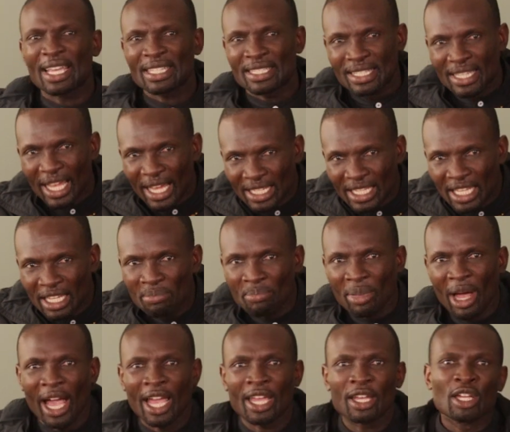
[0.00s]
A study
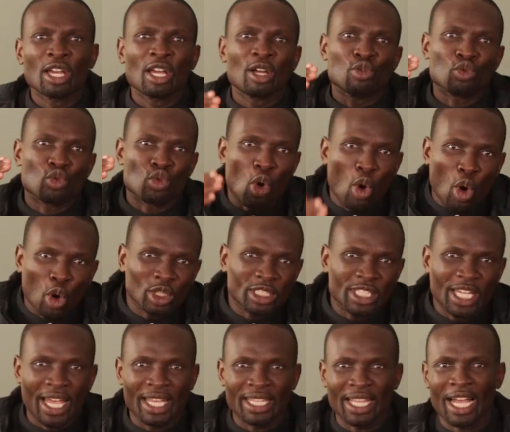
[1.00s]
by
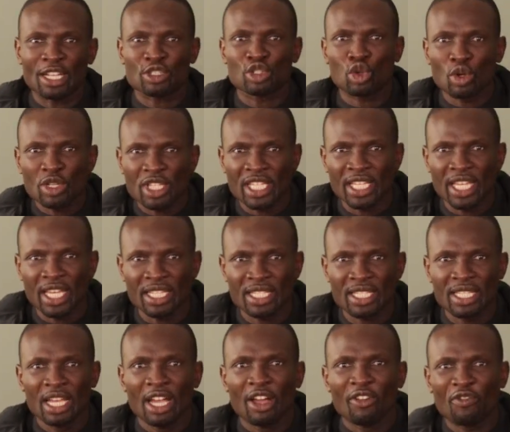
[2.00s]
Rode and
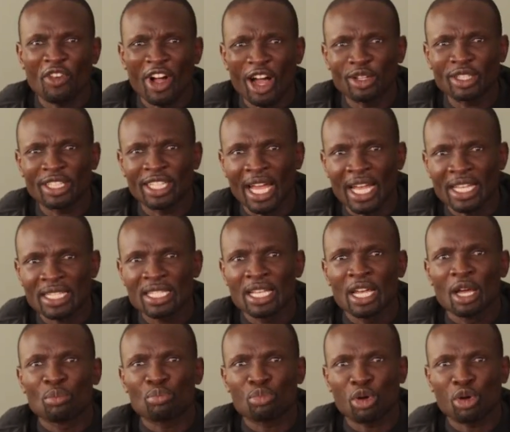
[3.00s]
Associates found that